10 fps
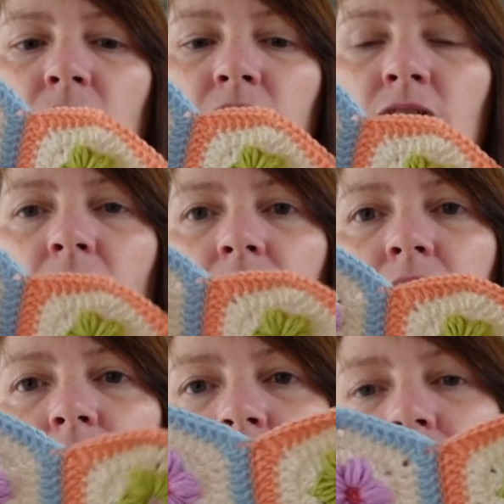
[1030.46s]

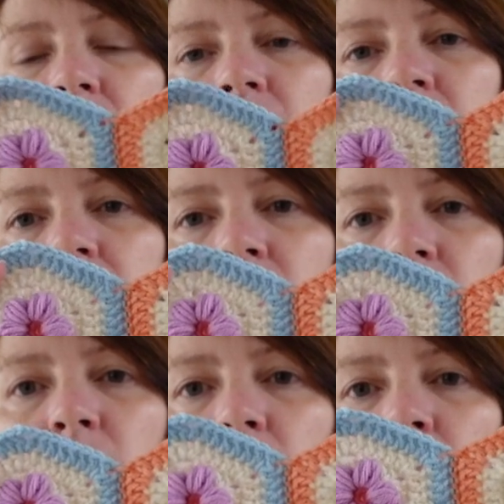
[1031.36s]
style.
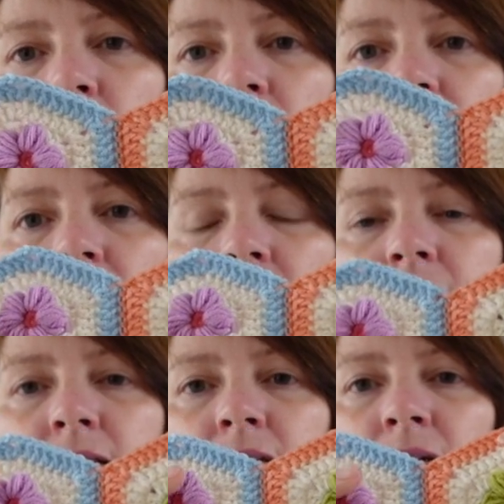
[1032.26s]
So
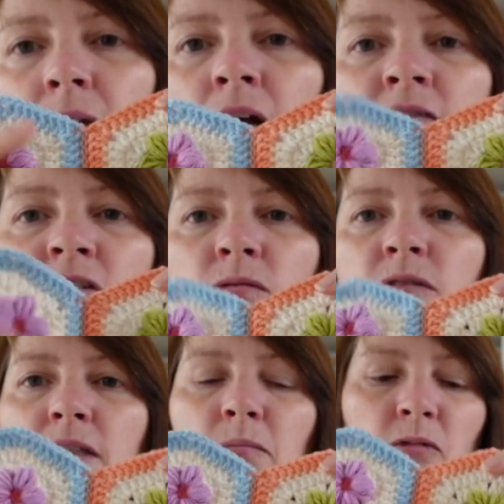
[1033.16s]
it's I've
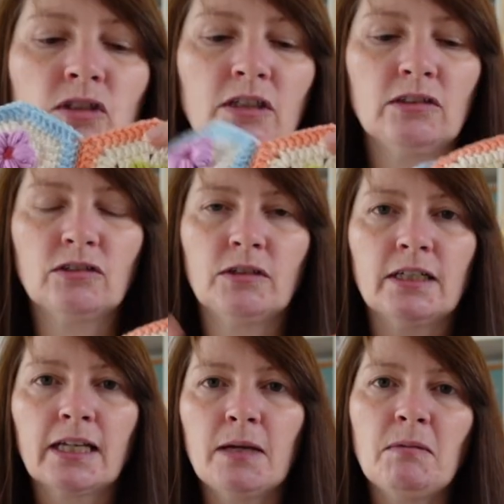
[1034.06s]
called it the modular
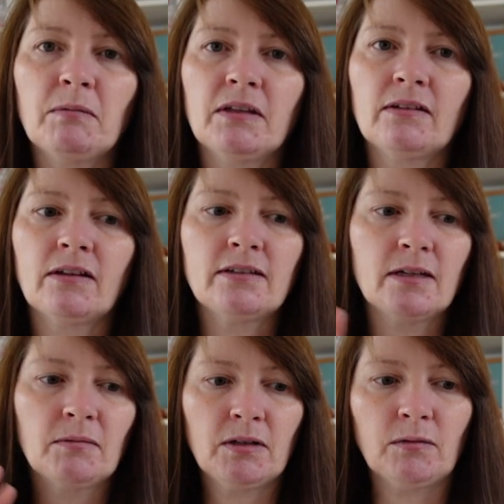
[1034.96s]
join. I came up with this
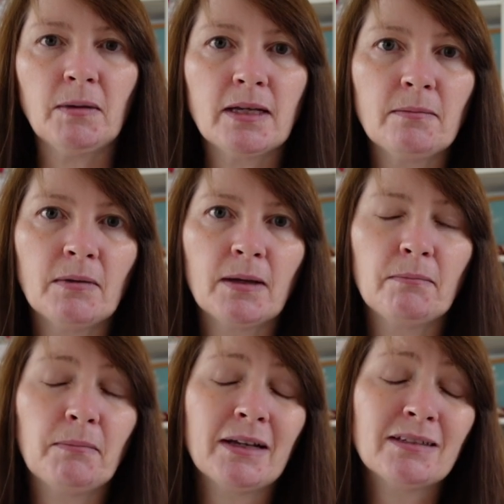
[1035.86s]
idea when I was making my
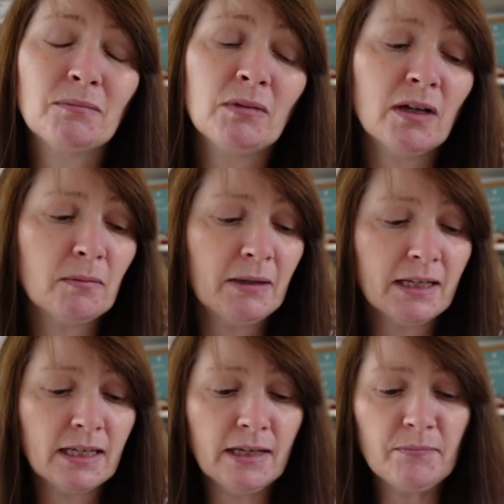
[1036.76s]
Battenberg
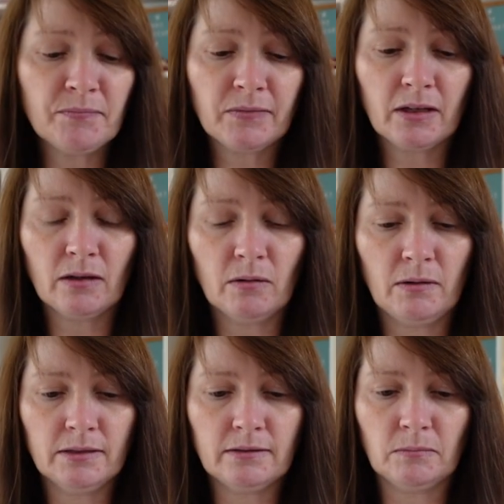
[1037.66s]
blanket
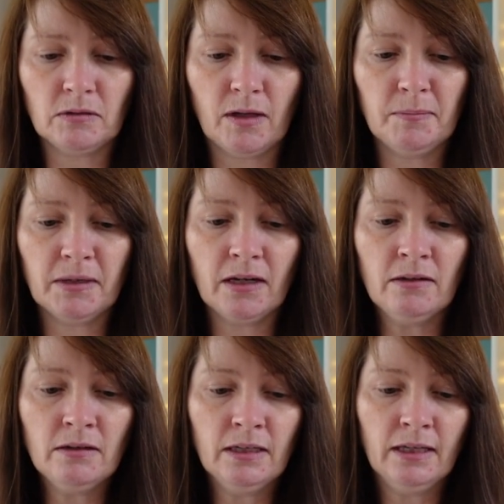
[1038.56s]
quite some time ago,